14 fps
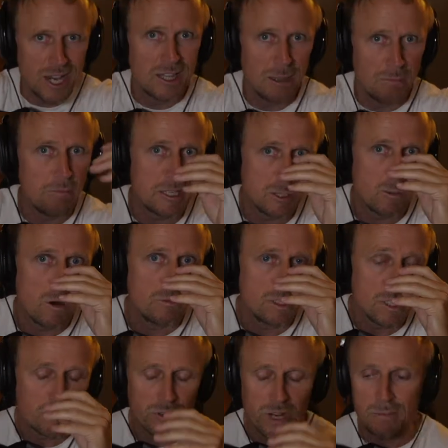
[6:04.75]
get the best quality
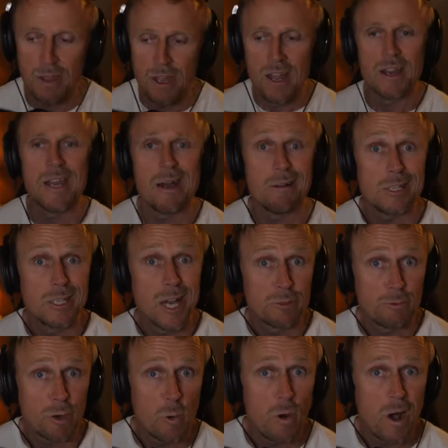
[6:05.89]
stream. Now it
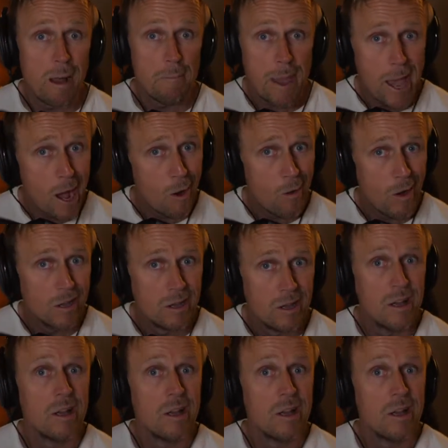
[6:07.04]
does require power.